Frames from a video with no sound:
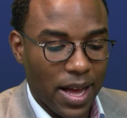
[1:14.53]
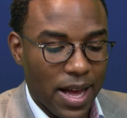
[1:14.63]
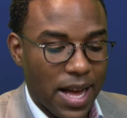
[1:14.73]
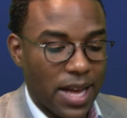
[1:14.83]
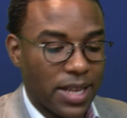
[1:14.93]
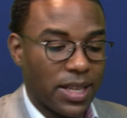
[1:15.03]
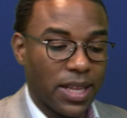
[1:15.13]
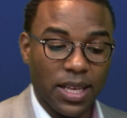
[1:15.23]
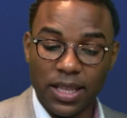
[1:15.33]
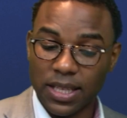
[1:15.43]
And
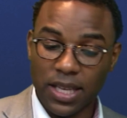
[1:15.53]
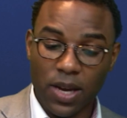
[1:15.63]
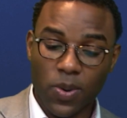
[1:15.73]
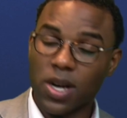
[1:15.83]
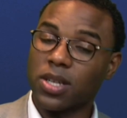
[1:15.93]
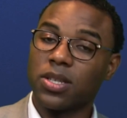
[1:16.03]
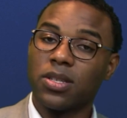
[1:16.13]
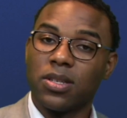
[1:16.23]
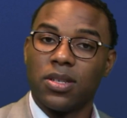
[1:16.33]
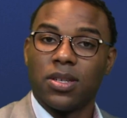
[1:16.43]
they say
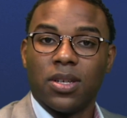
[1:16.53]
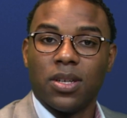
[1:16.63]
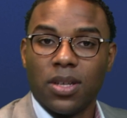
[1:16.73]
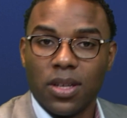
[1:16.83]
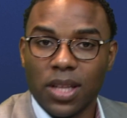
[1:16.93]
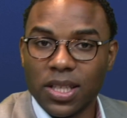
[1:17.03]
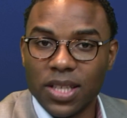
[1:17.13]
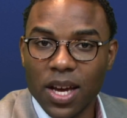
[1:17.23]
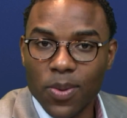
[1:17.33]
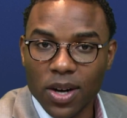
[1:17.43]

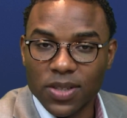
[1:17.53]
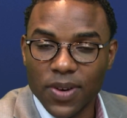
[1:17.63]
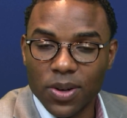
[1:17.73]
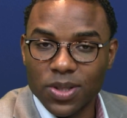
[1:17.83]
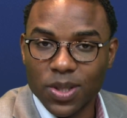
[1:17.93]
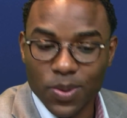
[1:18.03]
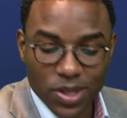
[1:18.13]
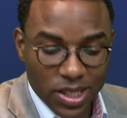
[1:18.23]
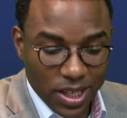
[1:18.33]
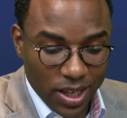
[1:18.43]
it works, folks. So we'll
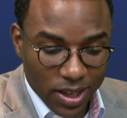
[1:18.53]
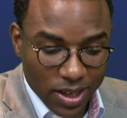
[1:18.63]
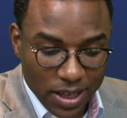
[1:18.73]
see.